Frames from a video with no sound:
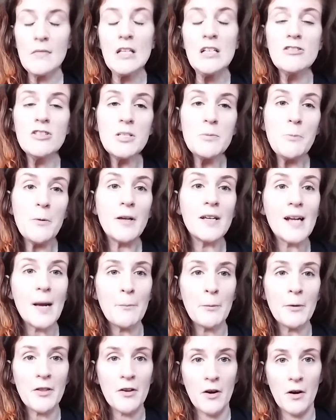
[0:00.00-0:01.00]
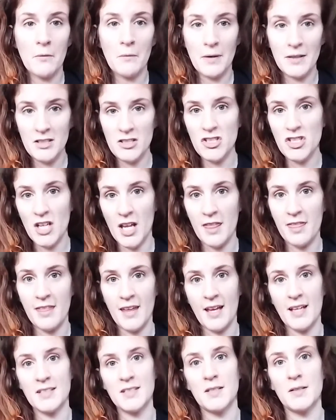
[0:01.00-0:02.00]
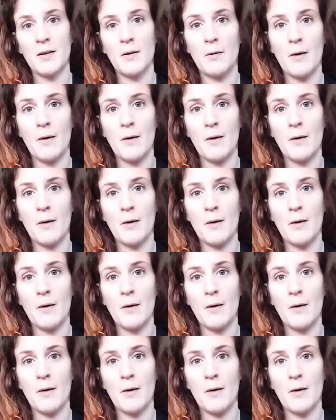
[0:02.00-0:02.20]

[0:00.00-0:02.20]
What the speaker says: just bring it up with her and what she thinks